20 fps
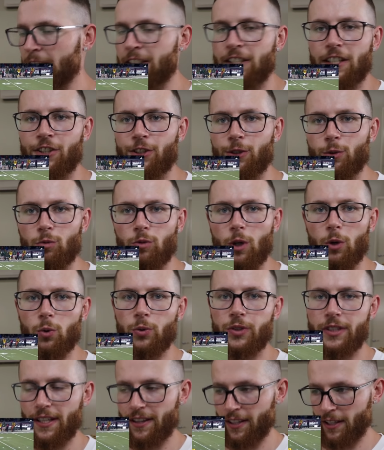additional
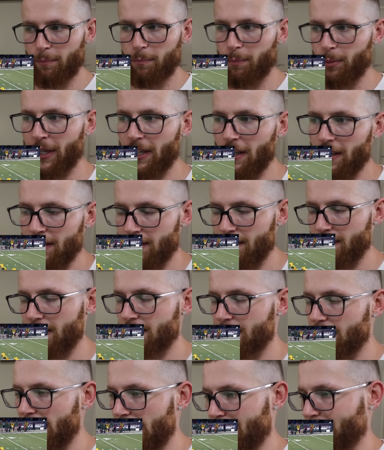rules that they're bringing into
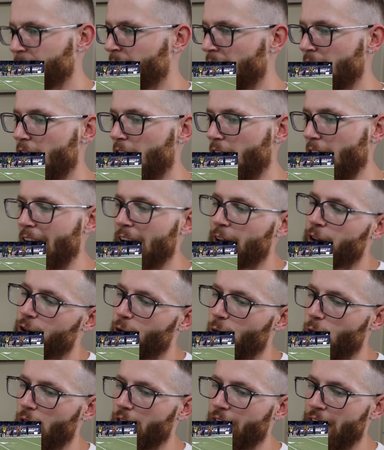this game, I
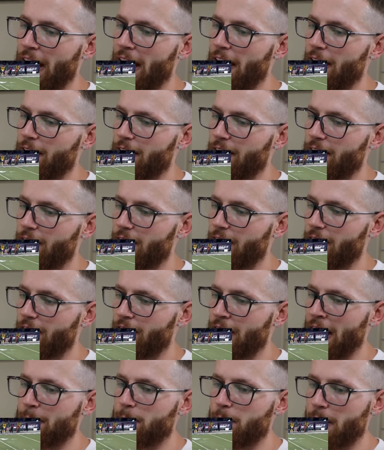thought that
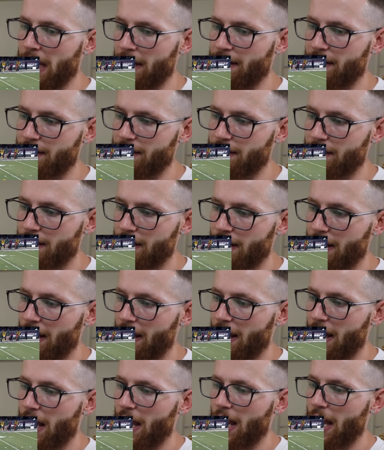they meant
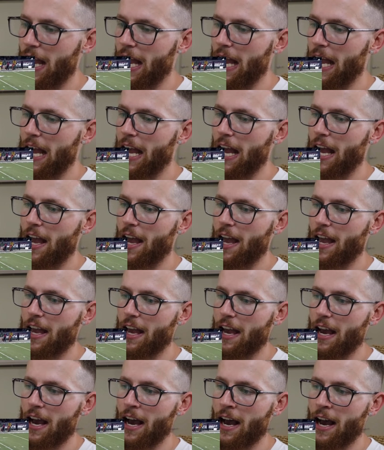
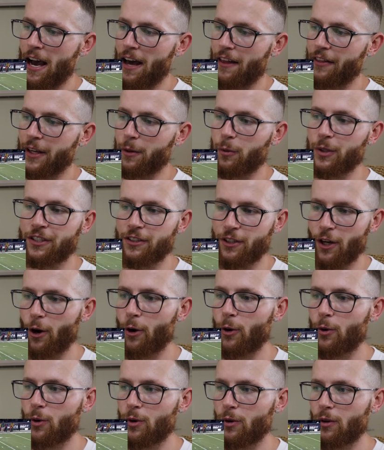uh, there was
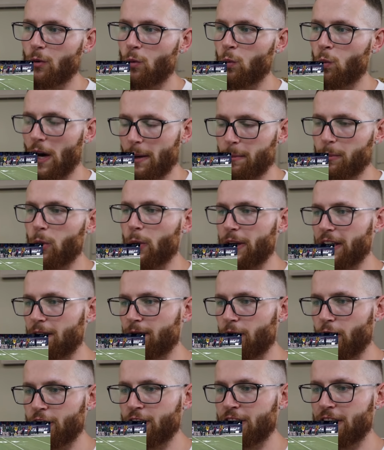no one-point
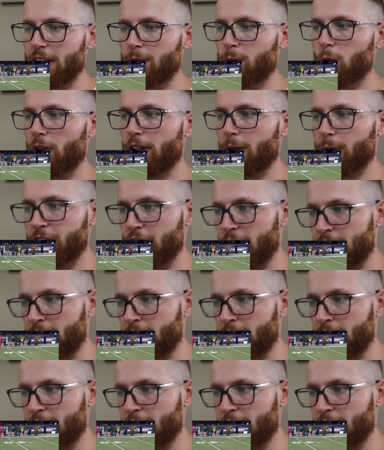conversions anymore, there was